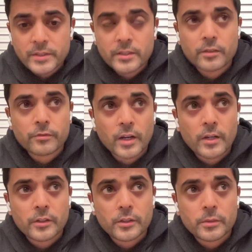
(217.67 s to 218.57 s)
Pasadena
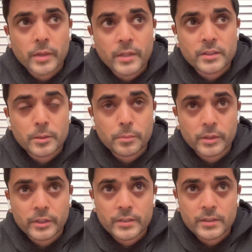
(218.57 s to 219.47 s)
Fire, Pasadena
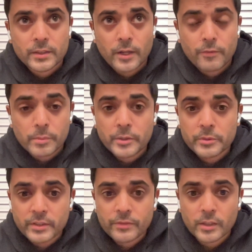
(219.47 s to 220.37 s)
Police, and everybody
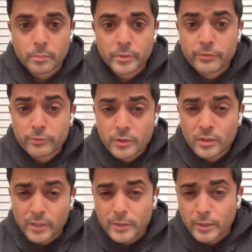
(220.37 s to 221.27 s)
was giving a
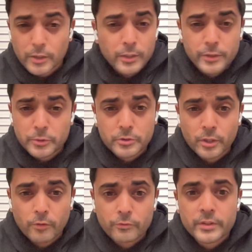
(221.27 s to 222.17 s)
briefer, like a news
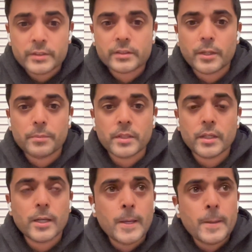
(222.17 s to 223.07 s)
conference type
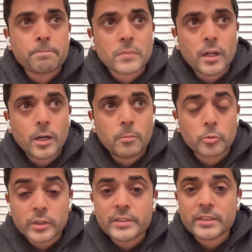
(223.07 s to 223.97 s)
thing.
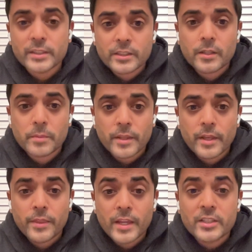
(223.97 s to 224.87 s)
We're listening to them,
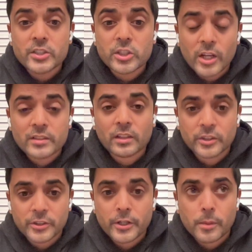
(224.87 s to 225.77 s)
and they just
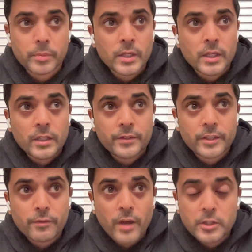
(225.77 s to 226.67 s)
cleared up
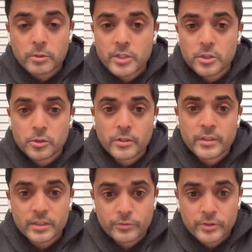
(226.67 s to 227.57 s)
the evacuation
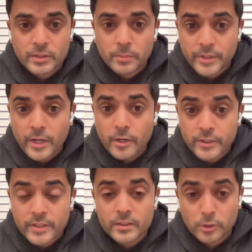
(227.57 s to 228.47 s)
notices for some of the
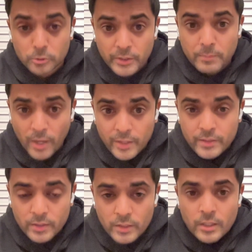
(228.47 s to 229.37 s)
areas, including
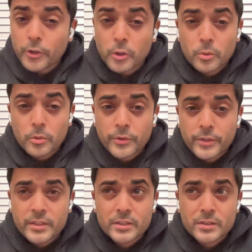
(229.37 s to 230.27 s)
mine. Although
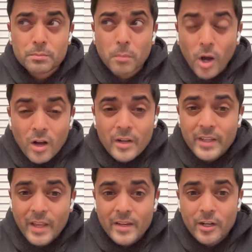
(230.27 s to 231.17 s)
the
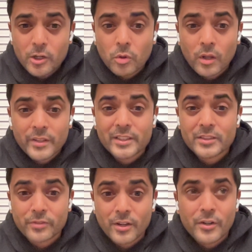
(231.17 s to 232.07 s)
smog and air quality
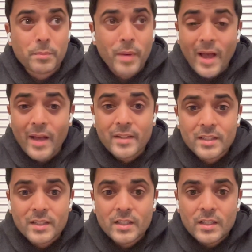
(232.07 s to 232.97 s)
is very
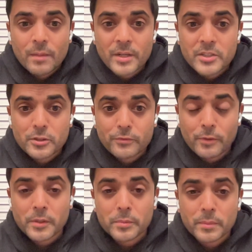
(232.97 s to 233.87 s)
bad. Not sure if
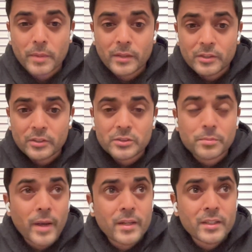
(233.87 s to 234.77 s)
I want to bring my
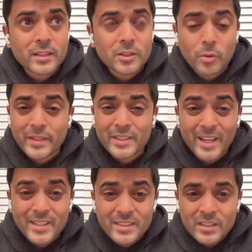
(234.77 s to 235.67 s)
littles back quite
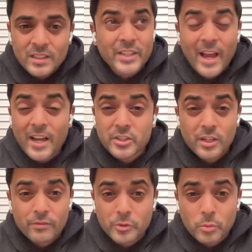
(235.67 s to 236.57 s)
yet. There's
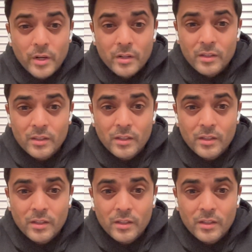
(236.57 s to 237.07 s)
ash everywhere.